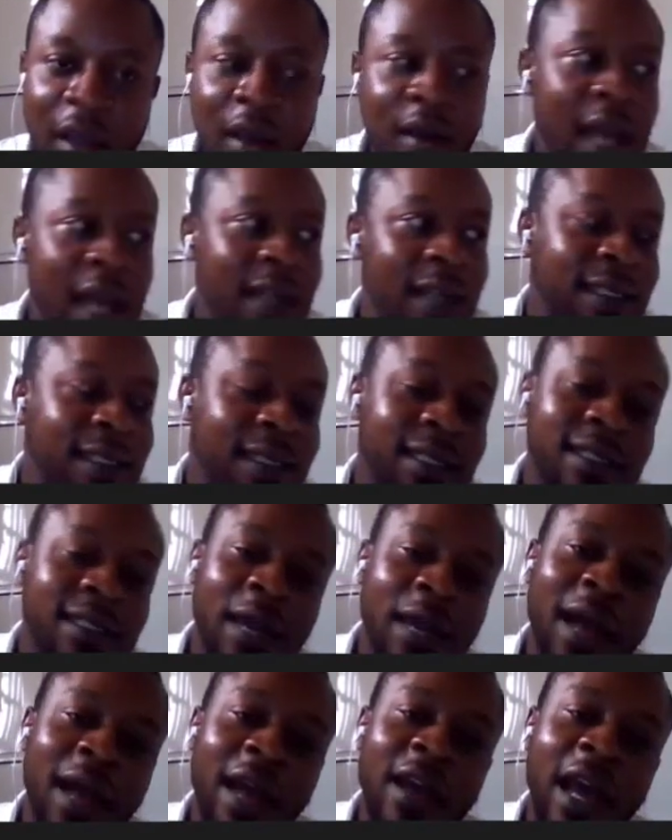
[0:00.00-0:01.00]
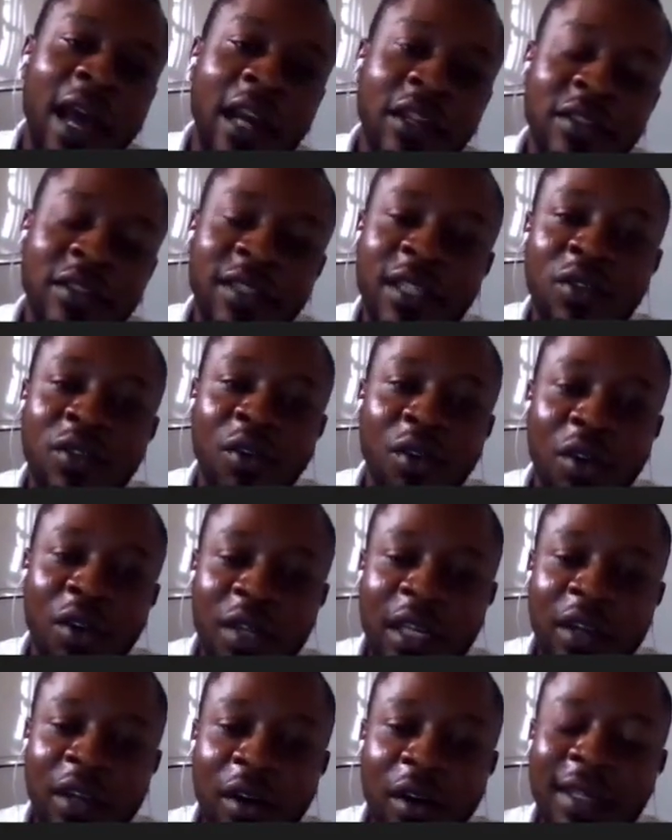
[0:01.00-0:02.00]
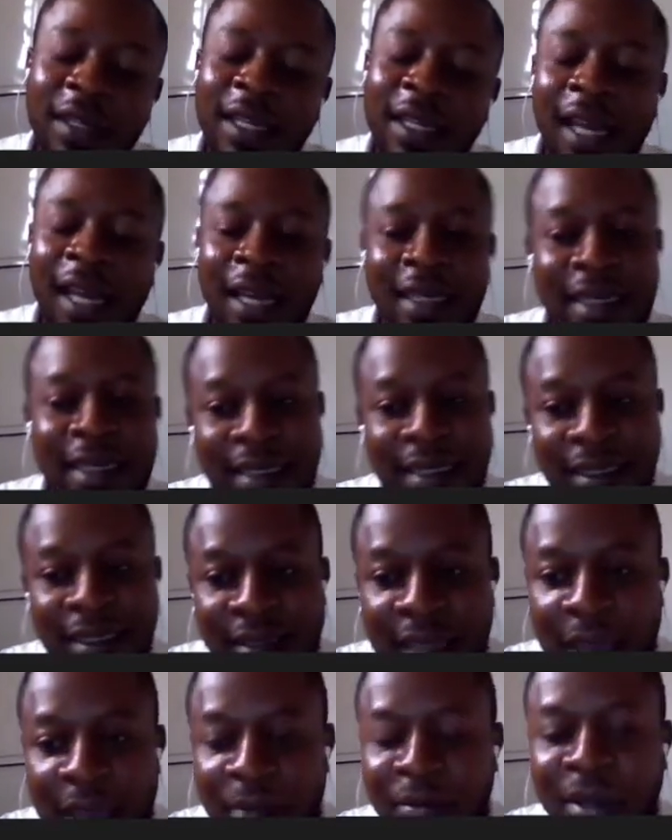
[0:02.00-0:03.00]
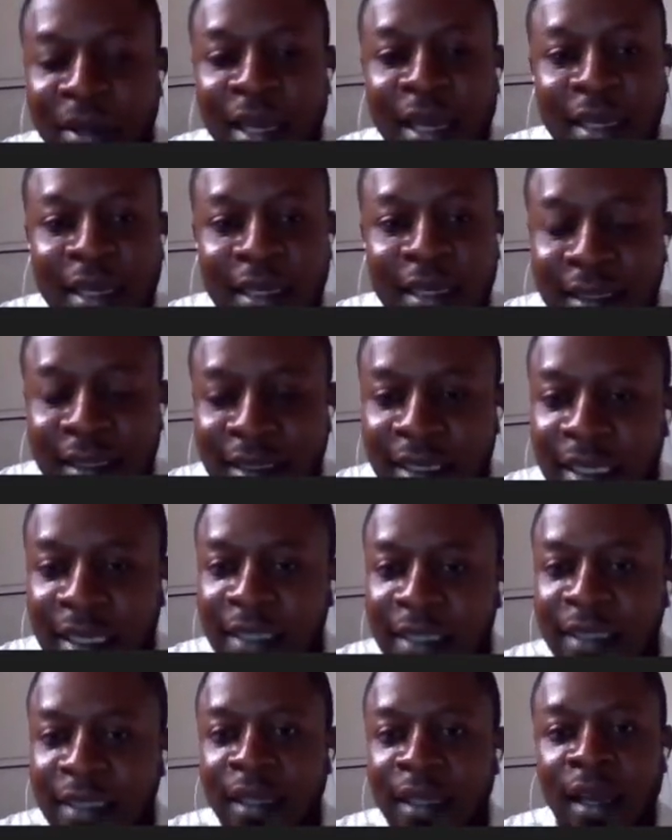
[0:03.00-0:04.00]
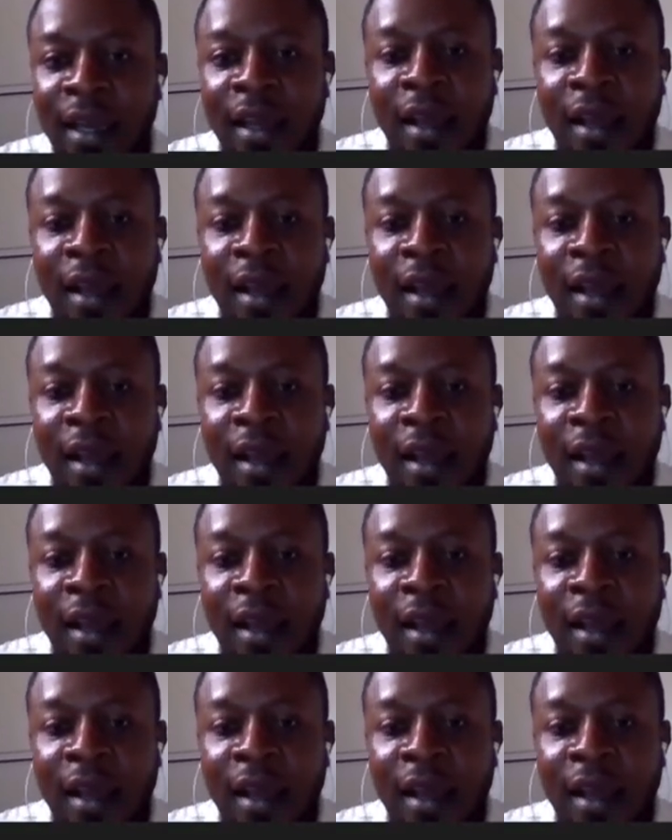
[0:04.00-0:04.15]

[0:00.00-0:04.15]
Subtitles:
the system that you are using to load the coordinate, now the system is in